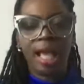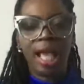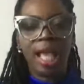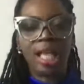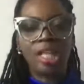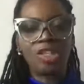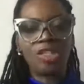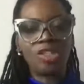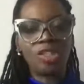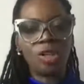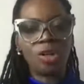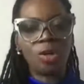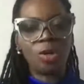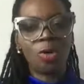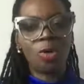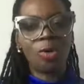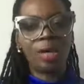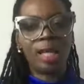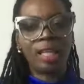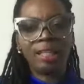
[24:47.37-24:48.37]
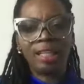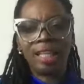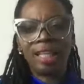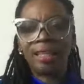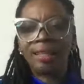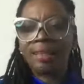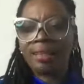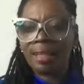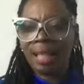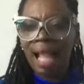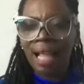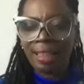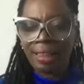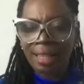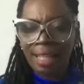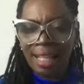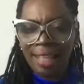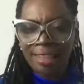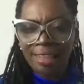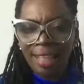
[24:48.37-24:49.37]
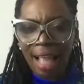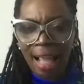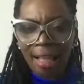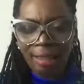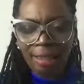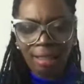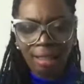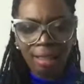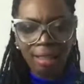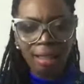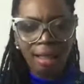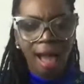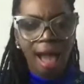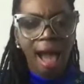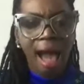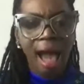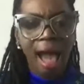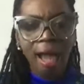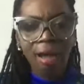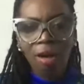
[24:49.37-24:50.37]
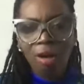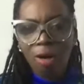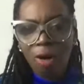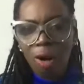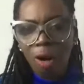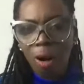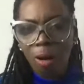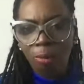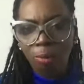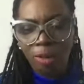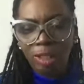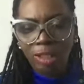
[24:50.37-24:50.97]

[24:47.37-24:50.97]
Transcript: And so, and then like things like the hot comb,